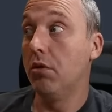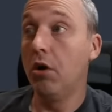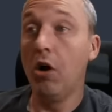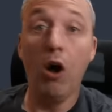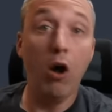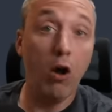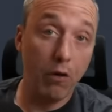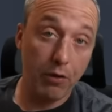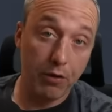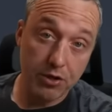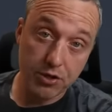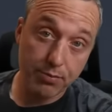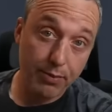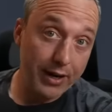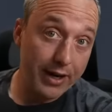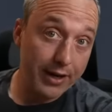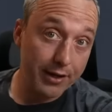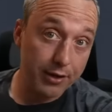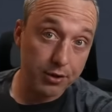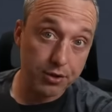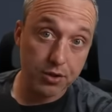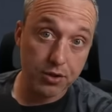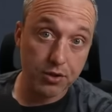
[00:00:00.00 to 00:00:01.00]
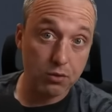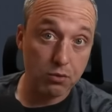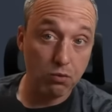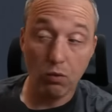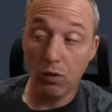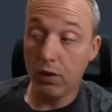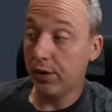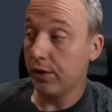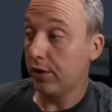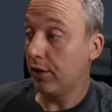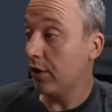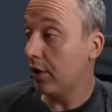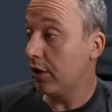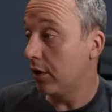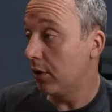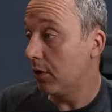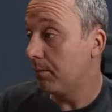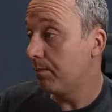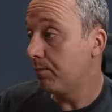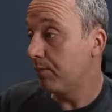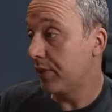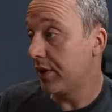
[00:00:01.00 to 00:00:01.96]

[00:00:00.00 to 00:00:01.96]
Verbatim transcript: all these packages in one go